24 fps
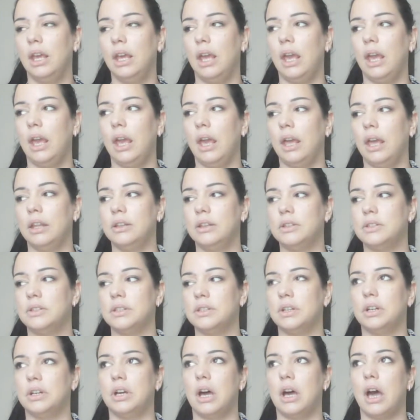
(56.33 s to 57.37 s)
and
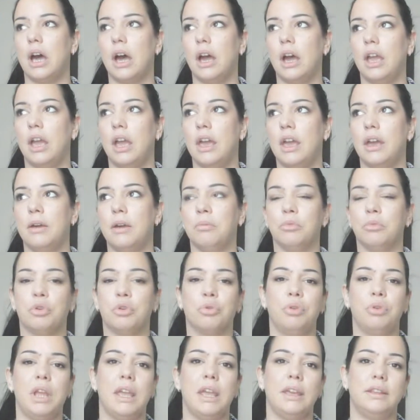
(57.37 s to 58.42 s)
I am
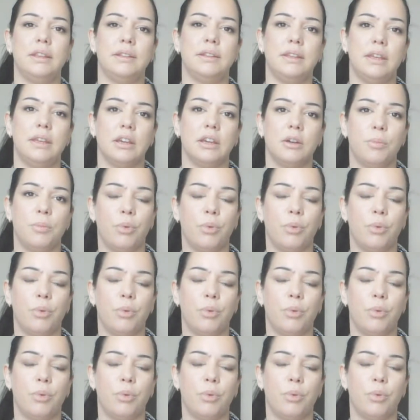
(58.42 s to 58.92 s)
creating